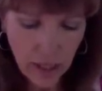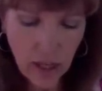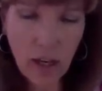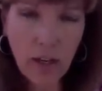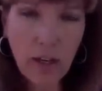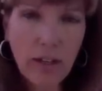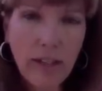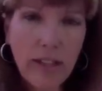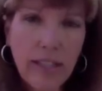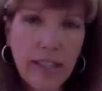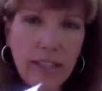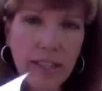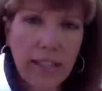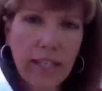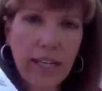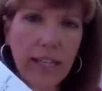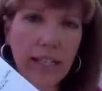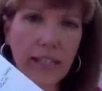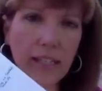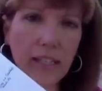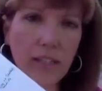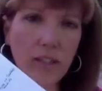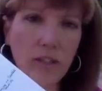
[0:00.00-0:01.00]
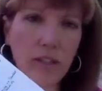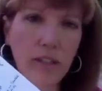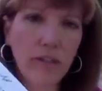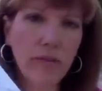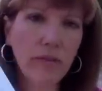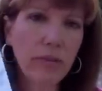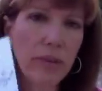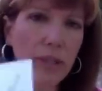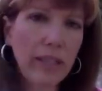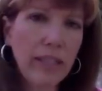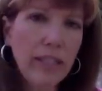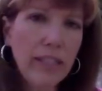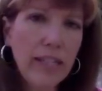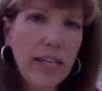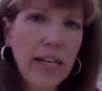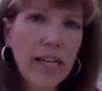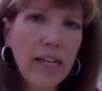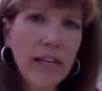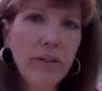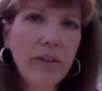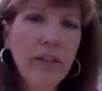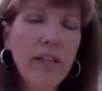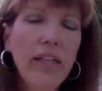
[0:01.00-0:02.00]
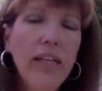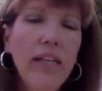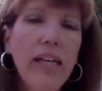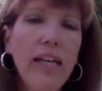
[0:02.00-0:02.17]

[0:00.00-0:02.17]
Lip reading: all these tasks that you have written down